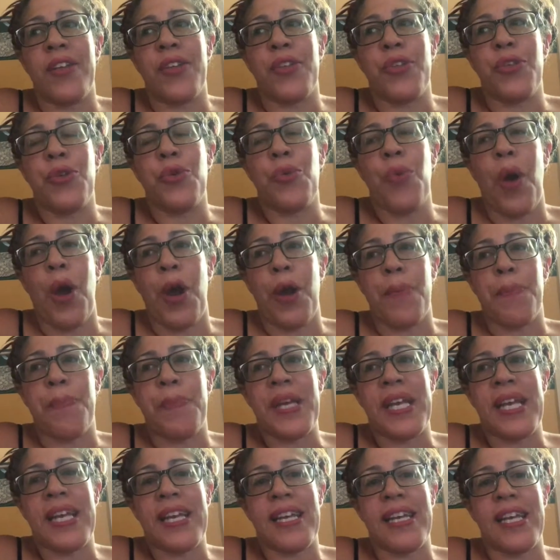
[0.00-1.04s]
you are
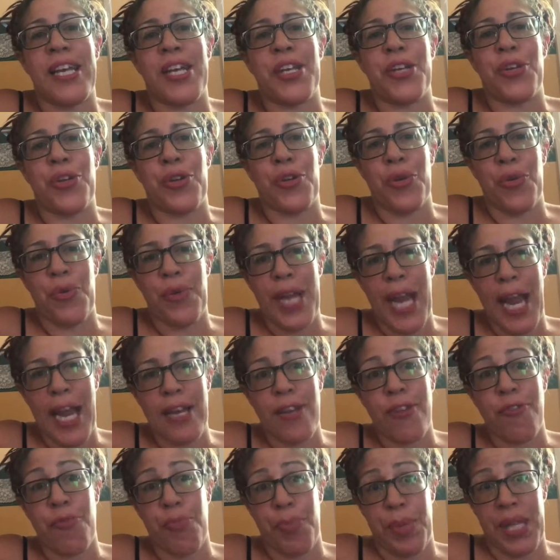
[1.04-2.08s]
being in your
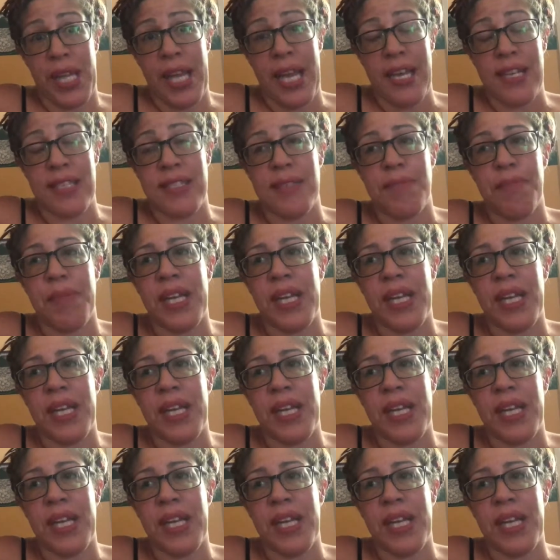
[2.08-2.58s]
creative place,